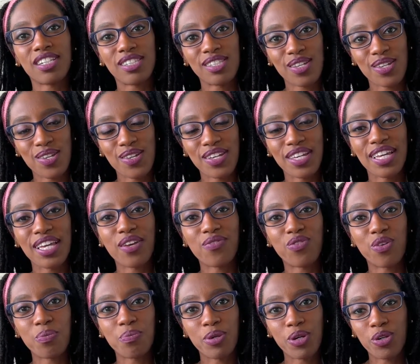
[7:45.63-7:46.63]
so you can get
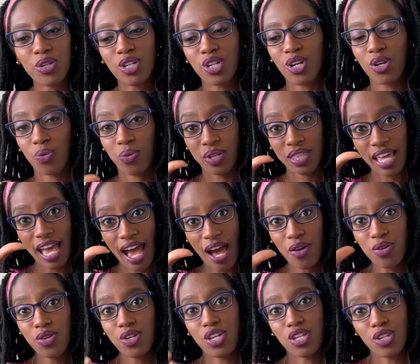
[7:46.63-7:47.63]
familiar with how
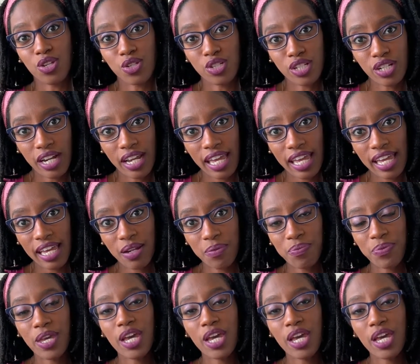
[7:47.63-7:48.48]
you can use your hand